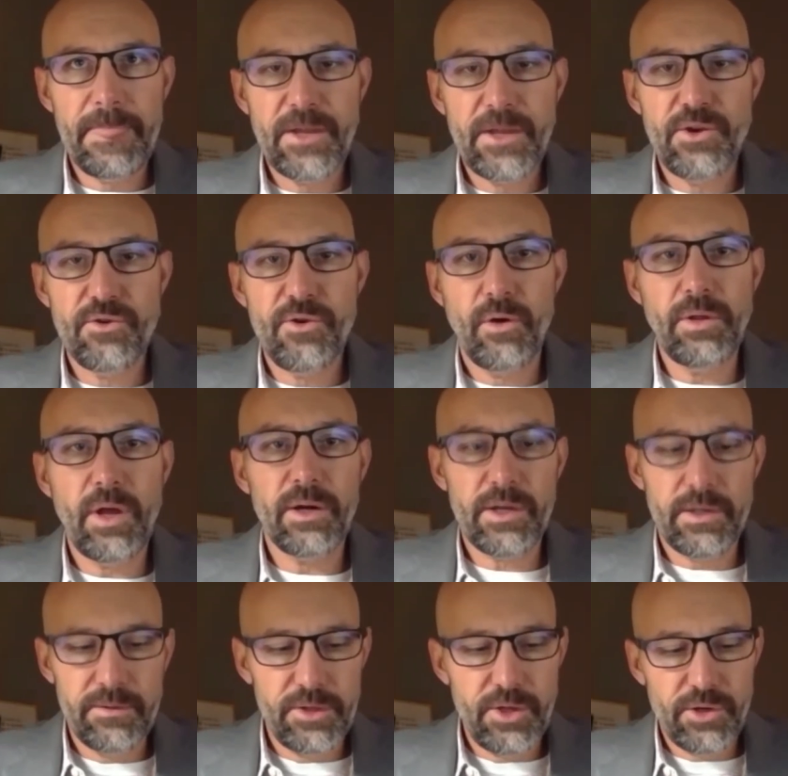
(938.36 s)
you're no
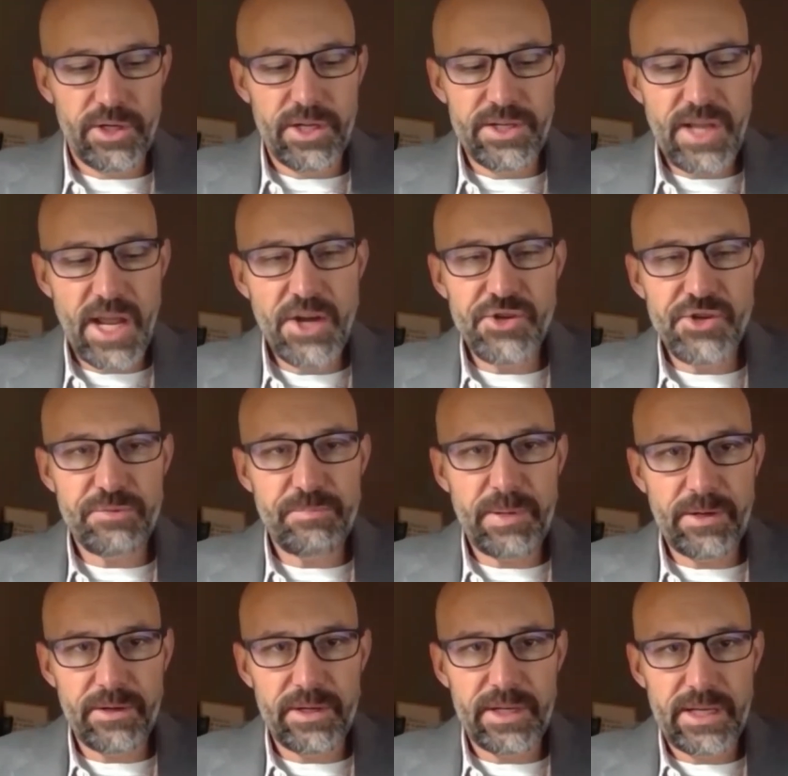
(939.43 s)
longer, your contagious
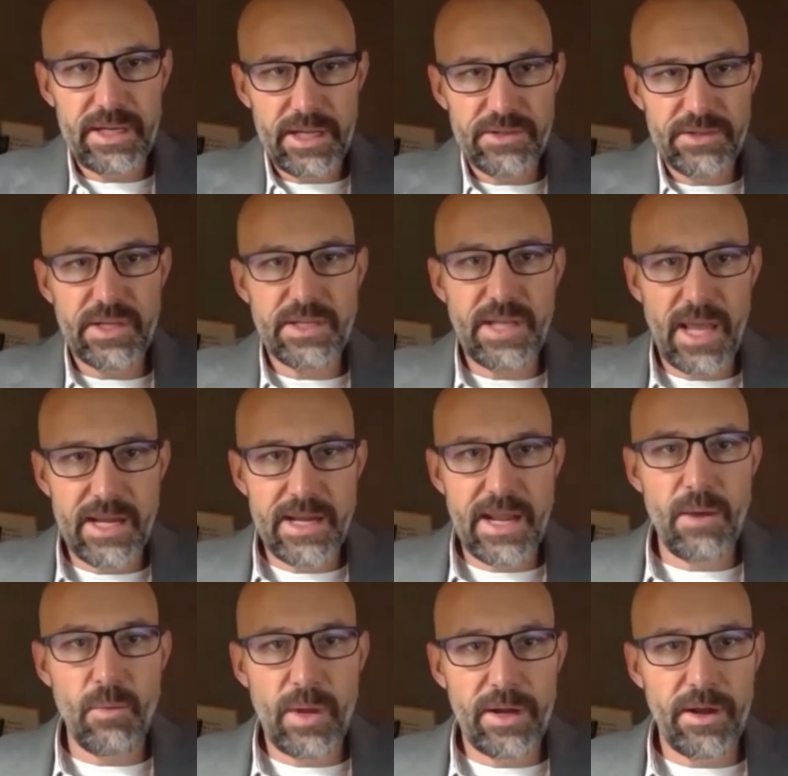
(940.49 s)
period is a
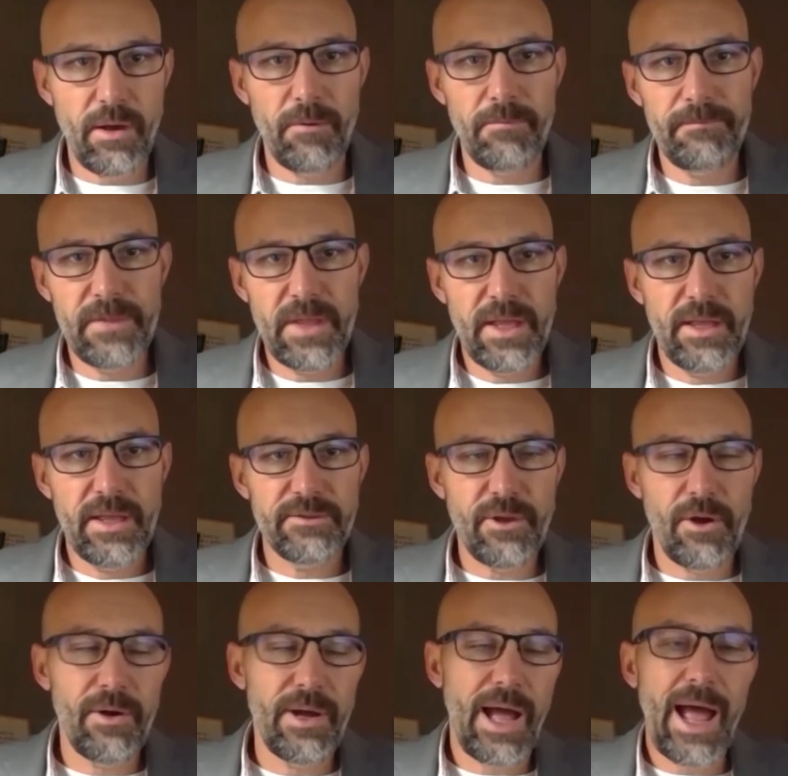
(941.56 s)
10-day window.
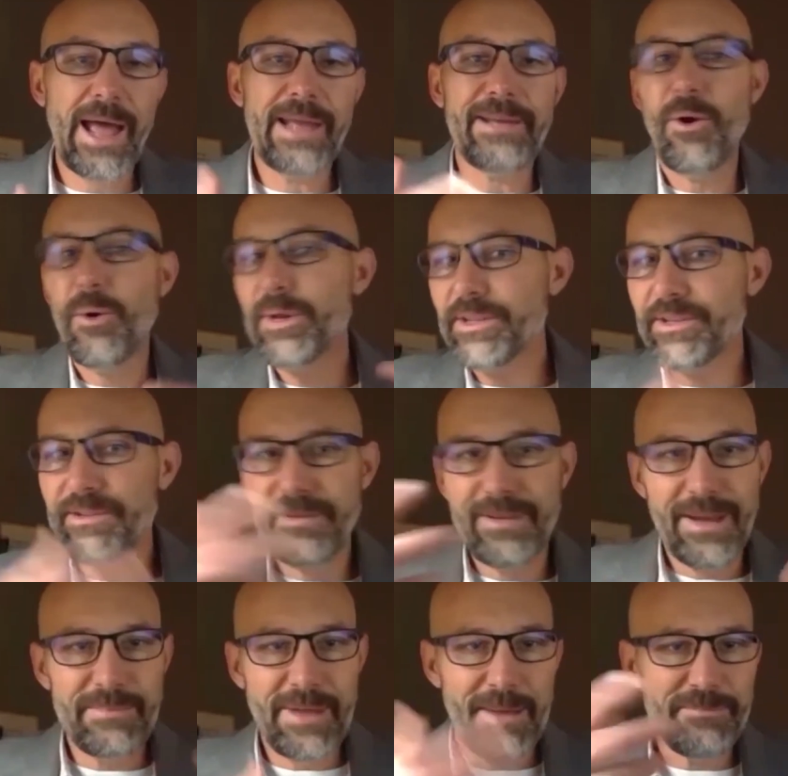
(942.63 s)
So I know
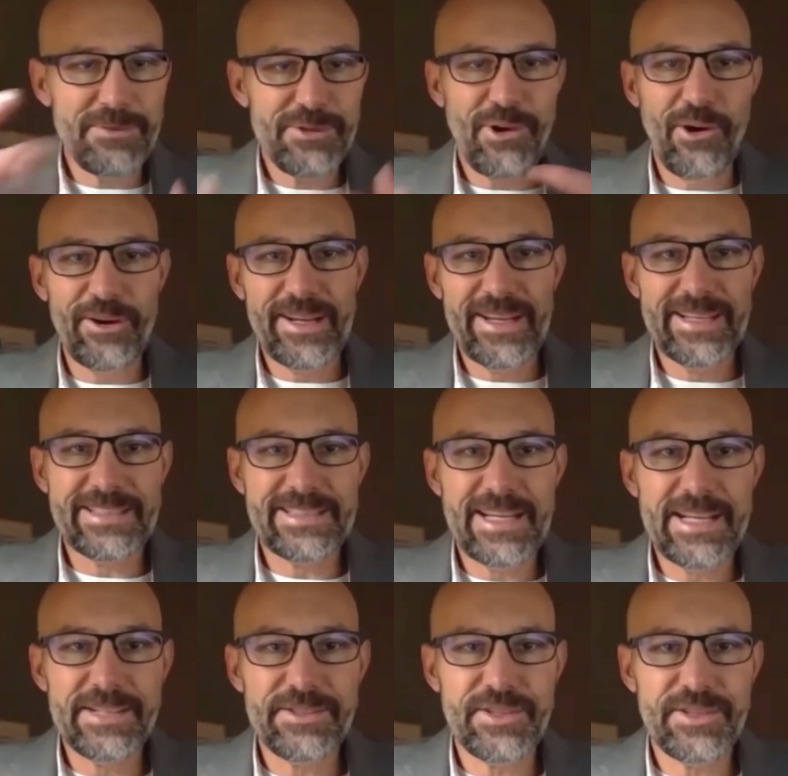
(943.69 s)
I'm sorry,
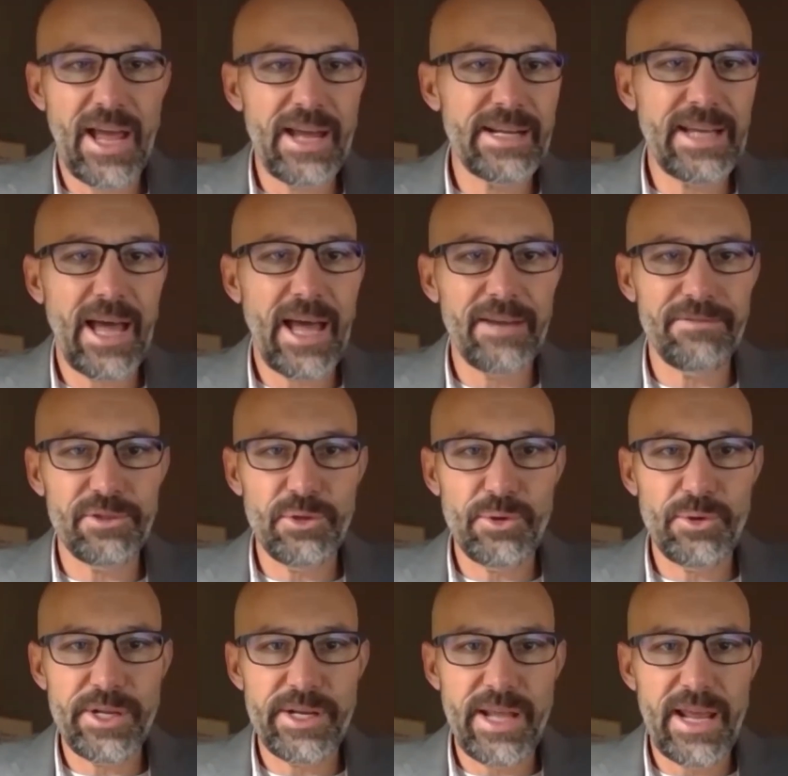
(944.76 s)
it's kind of
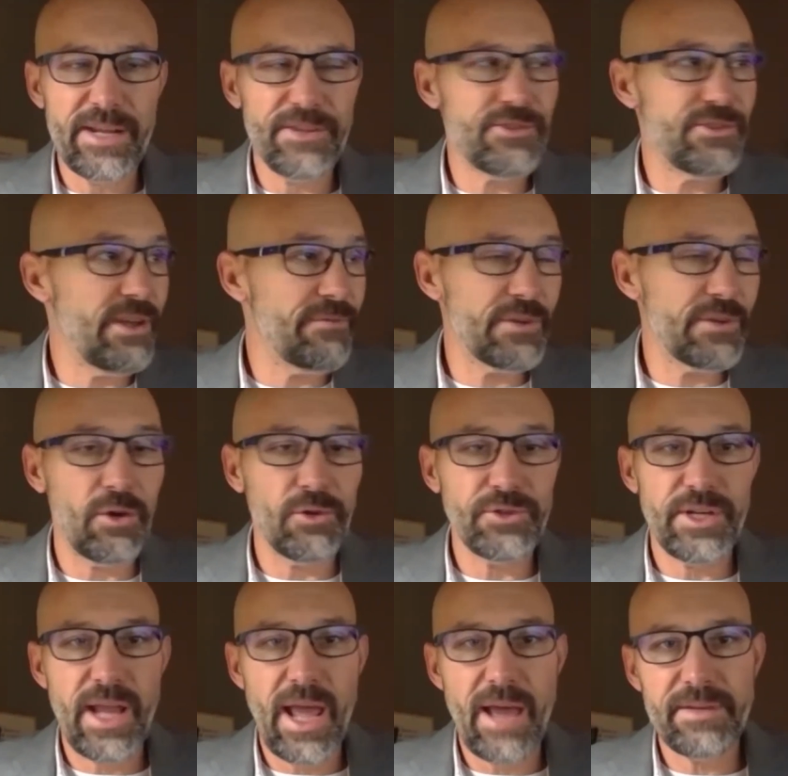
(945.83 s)
convoluted and it's difficult
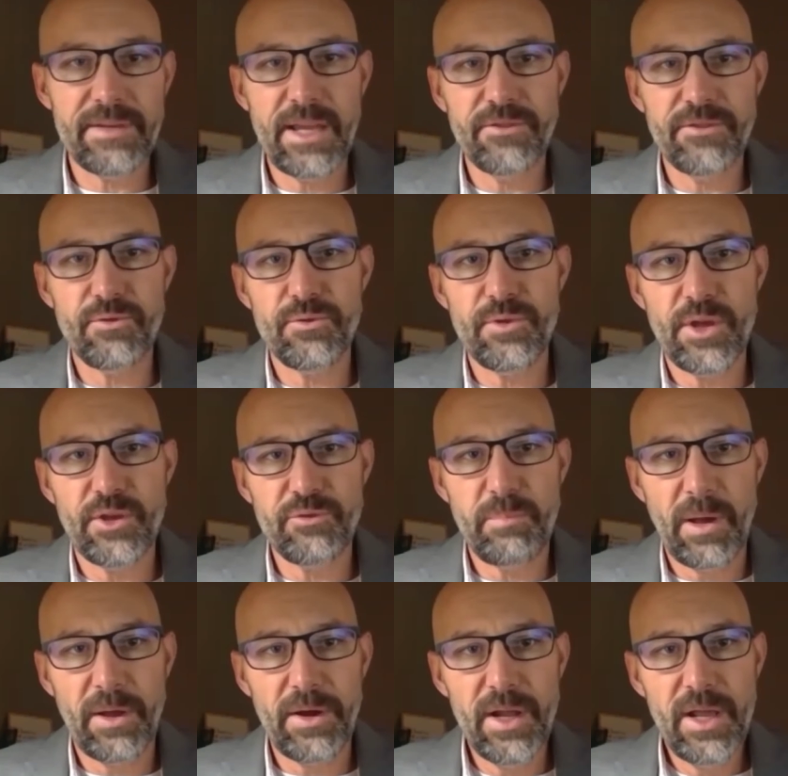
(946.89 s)
to navigate through this,
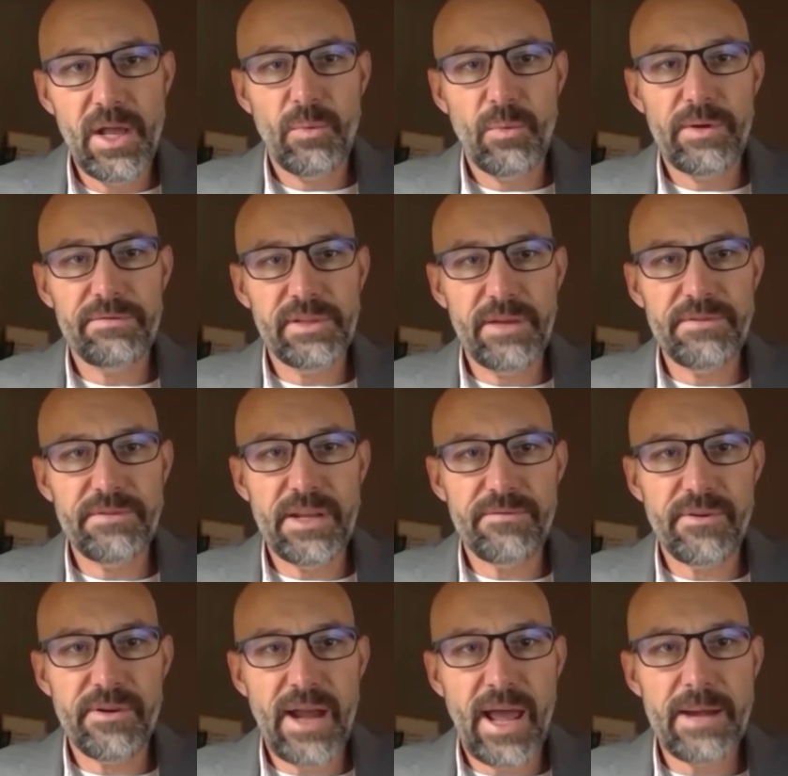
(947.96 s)
but we've lived it
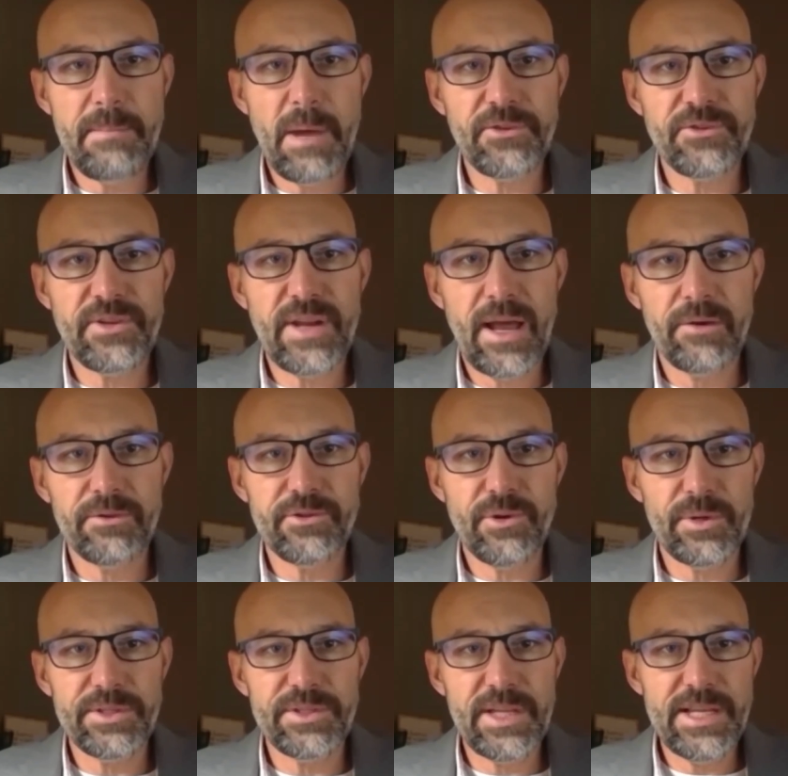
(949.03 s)
for 9 months now.
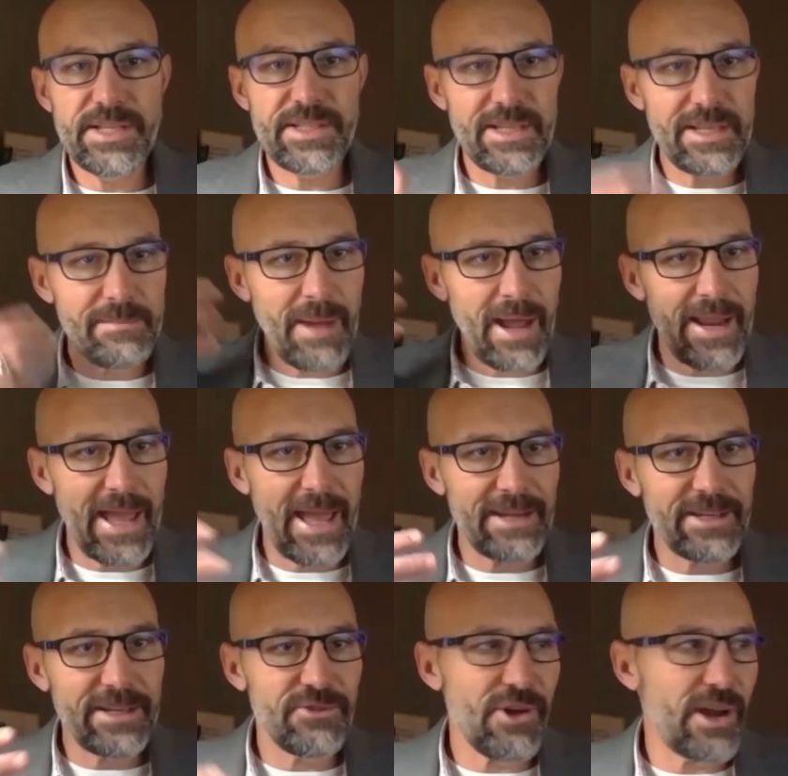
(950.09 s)
So it's easy in my
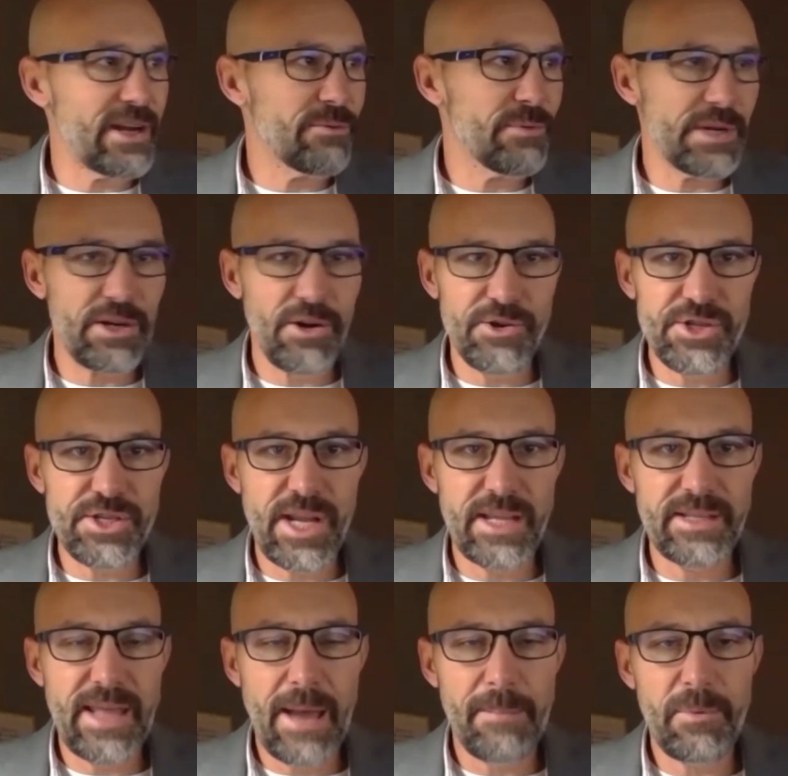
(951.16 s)
head to try to
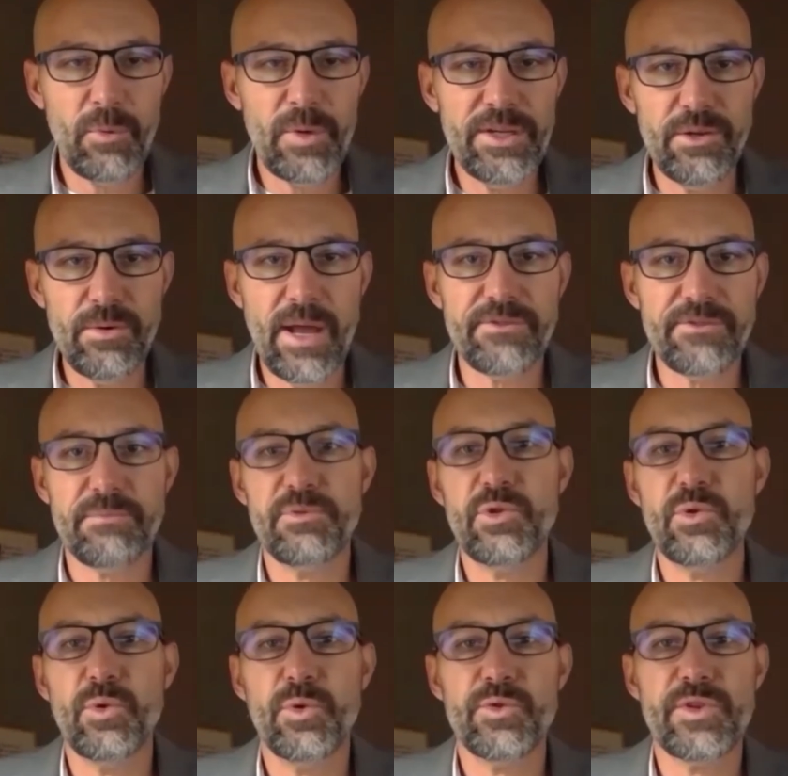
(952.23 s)
regurgitate that, but we do have some
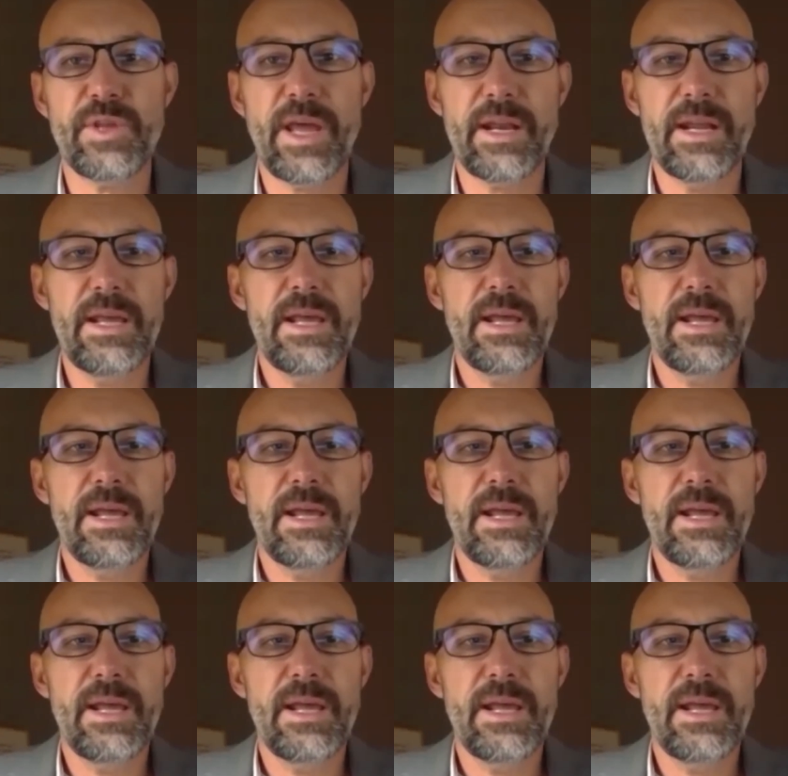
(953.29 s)
tools that